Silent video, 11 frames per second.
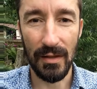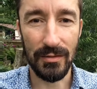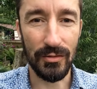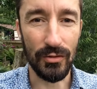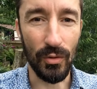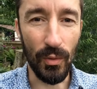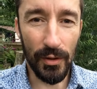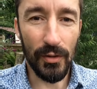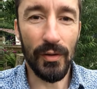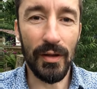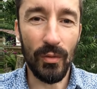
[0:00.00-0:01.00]
So you're
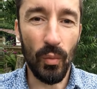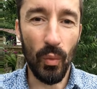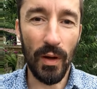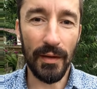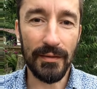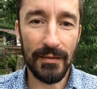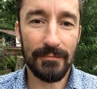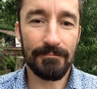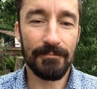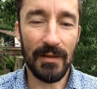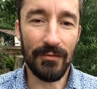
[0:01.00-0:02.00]
wondering what,
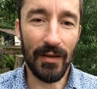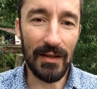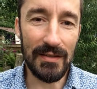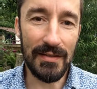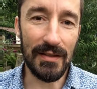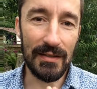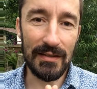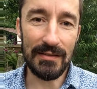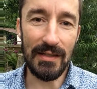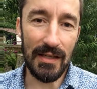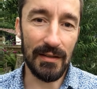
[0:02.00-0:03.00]
if anything,
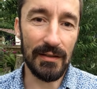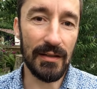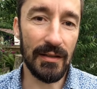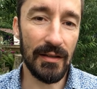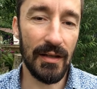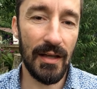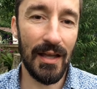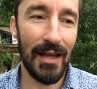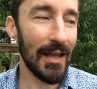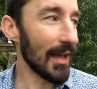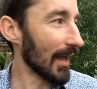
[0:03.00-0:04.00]
needs healing.
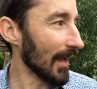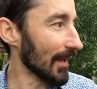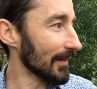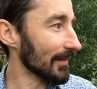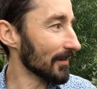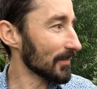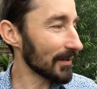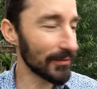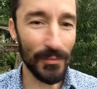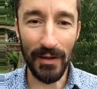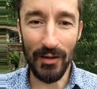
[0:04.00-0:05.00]
And I'm
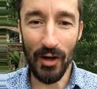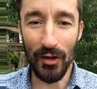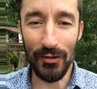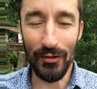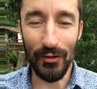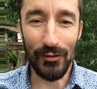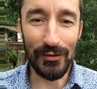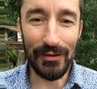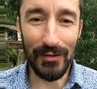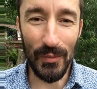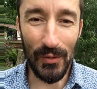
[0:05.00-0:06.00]
here in my garden
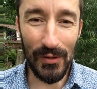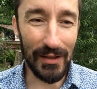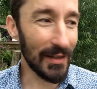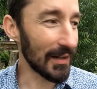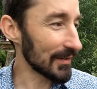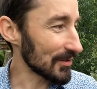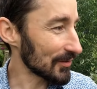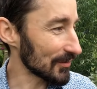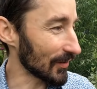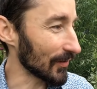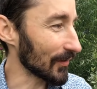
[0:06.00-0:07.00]
early in the morning and I
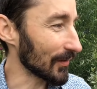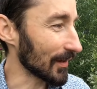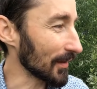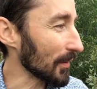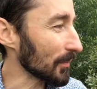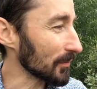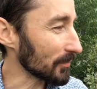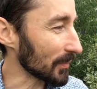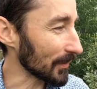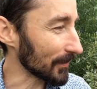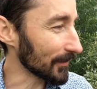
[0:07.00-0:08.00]
just saw a
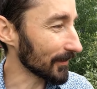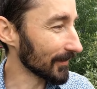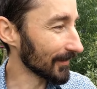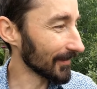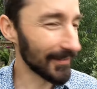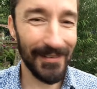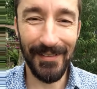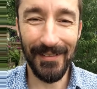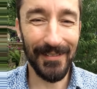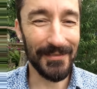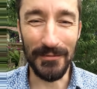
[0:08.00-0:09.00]
hummingbird.
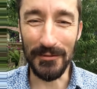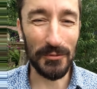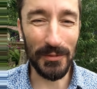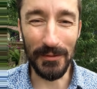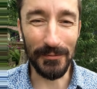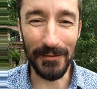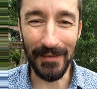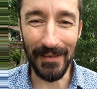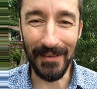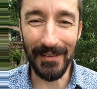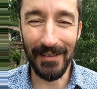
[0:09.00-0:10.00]
Most beautiful
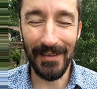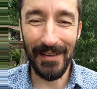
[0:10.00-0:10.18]
thing.